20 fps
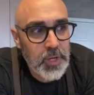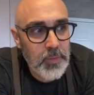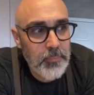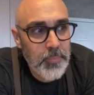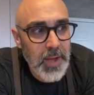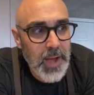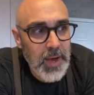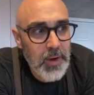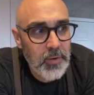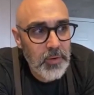
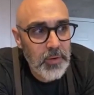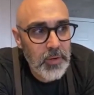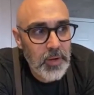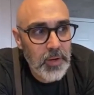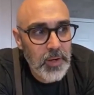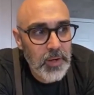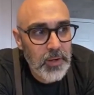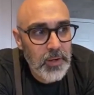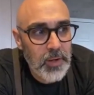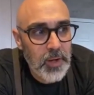
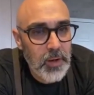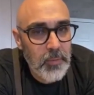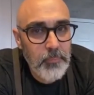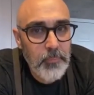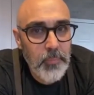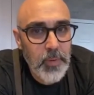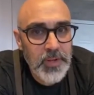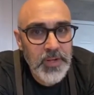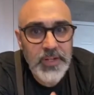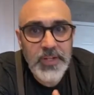about
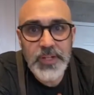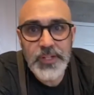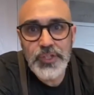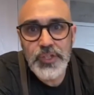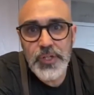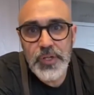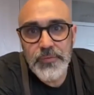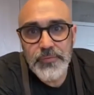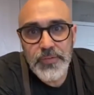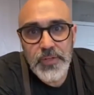an
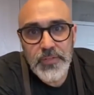initiative